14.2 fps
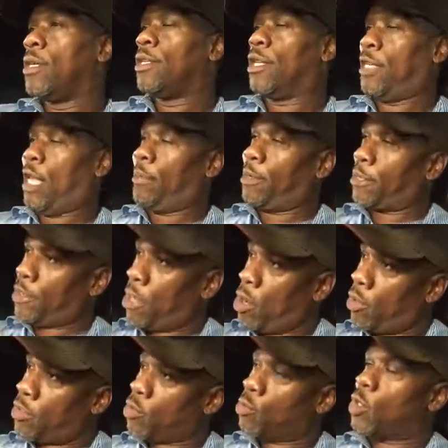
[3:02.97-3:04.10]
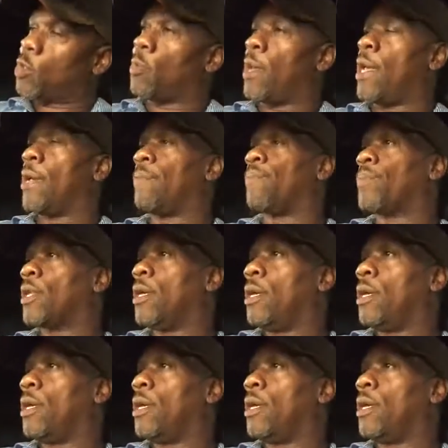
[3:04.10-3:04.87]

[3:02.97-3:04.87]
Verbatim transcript: The name of the song is Respect.